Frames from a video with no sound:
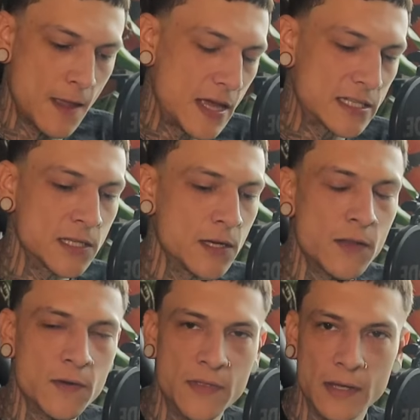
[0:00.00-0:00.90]
That's
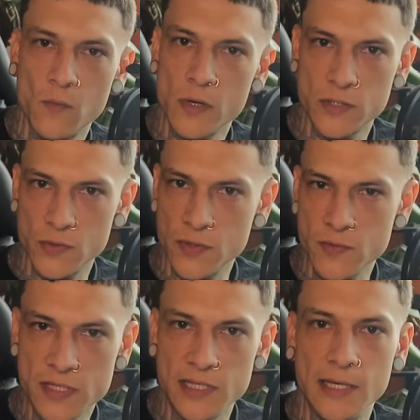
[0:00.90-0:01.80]
another thing. What do you
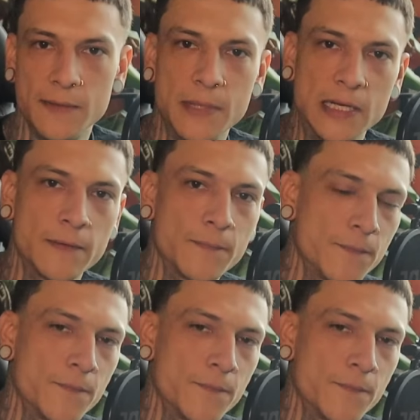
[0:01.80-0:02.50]
see in me?